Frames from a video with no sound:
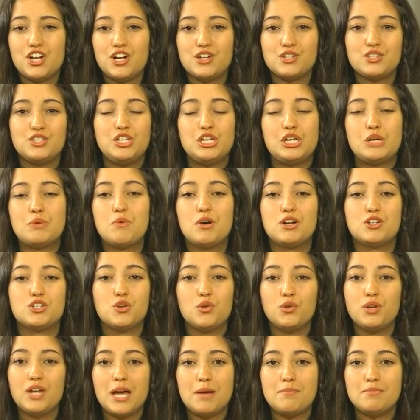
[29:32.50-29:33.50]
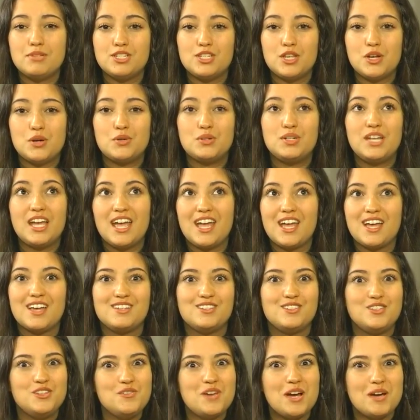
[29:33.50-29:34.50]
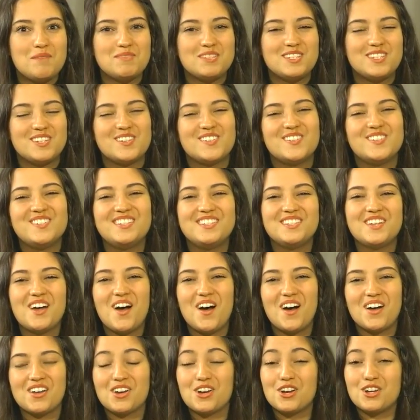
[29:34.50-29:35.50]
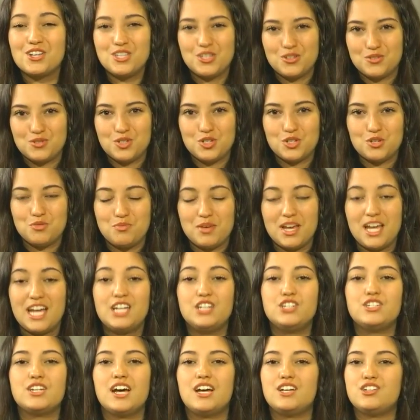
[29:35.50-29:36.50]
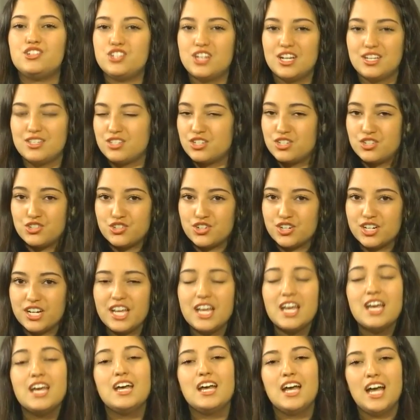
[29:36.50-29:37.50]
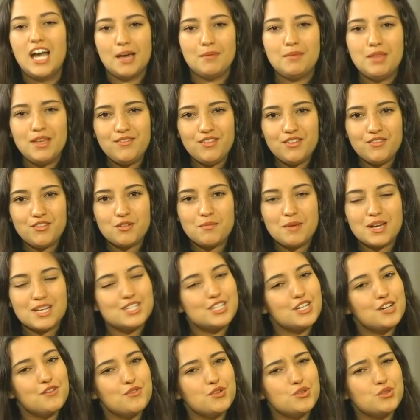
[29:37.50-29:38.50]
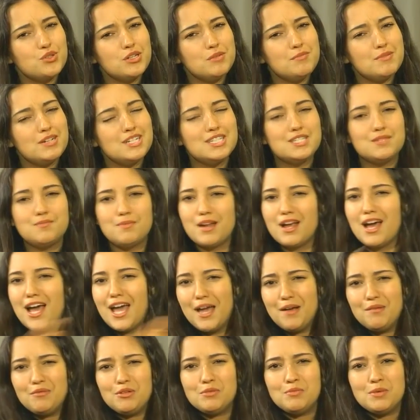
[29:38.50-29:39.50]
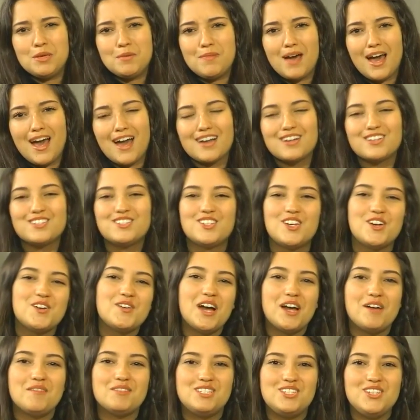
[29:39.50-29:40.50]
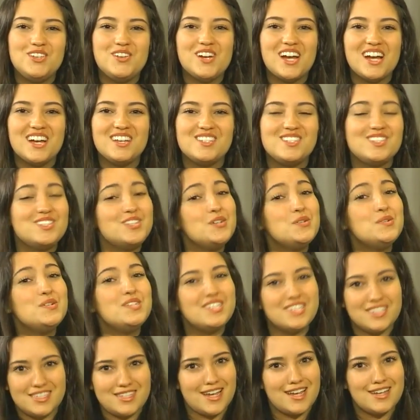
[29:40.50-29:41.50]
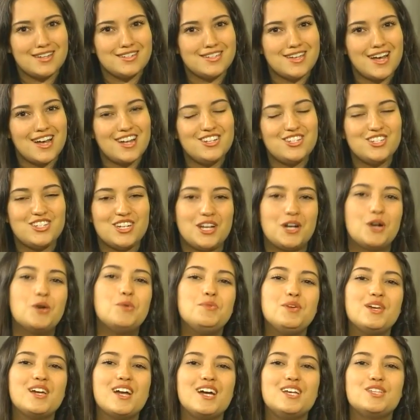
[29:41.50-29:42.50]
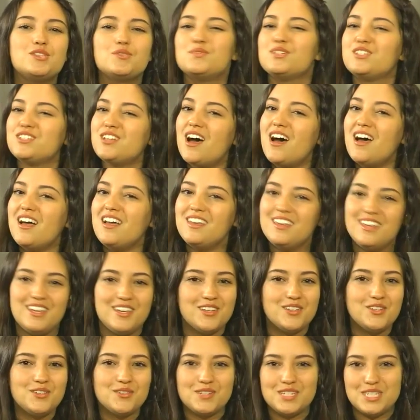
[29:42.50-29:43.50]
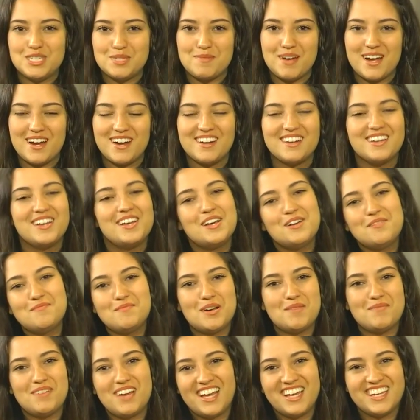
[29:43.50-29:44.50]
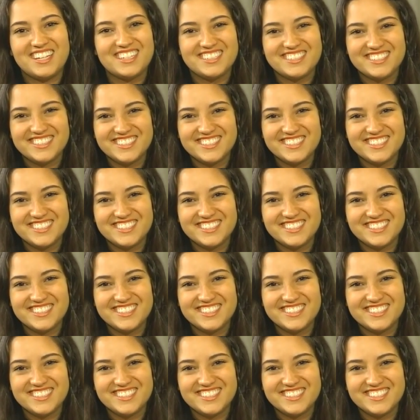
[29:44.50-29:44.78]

also, you can watch old episodes and new episodes on our YouTube page at Shasta's Journey. I'm leaving for Mexico for three months, but I will be back. So I will see you guys soon. Stay in touch, and I hope you guys were taught, healed, or inspired. Bye bye.